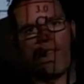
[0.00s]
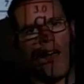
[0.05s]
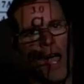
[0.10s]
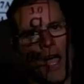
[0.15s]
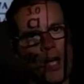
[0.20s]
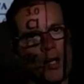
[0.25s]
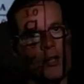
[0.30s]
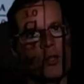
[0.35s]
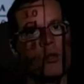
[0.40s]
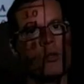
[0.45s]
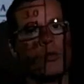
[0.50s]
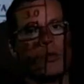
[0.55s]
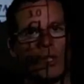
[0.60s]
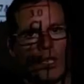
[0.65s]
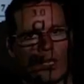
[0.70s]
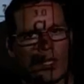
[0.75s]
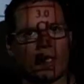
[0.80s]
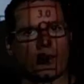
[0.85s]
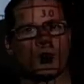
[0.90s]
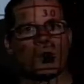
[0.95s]
value,
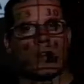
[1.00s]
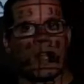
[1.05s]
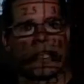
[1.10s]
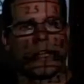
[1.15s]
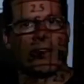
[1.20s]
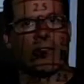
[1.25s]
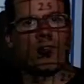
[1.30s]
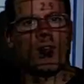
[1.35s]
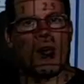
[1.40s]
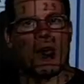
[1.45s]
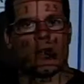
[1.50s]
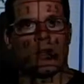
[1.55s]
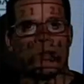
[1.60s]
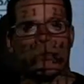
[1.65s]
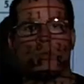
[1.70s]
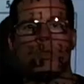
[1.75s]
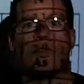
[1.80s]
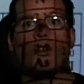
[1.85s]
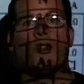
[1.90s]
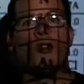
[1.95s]
the electronegative
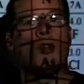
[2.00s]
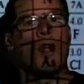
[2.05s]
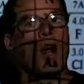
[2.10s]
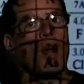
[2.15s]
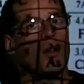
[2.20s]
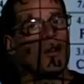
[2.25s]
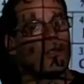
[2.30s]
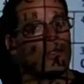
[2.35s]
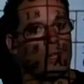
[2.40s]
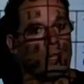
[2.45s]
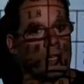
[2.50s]
value, does